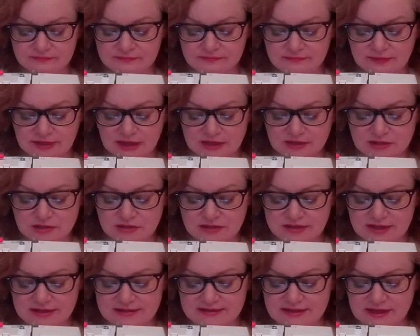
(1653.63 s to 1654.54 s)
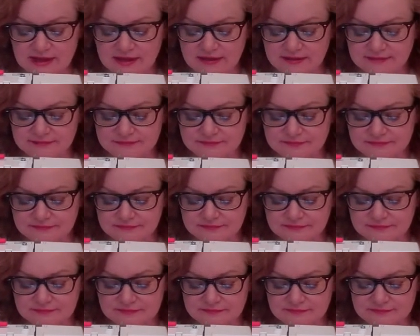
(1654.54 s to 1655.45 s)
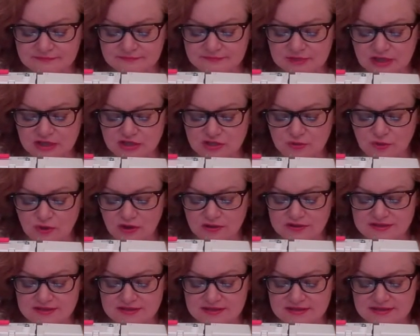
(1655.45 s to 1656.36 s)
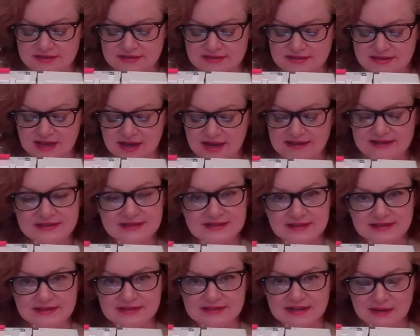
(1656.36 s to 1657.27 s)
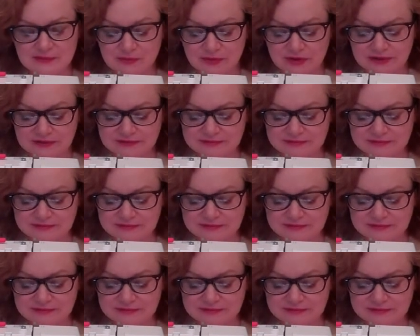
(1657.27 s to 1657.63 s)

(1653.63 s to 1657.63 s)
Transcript: and do the next side. And do all 6 sides in the same way.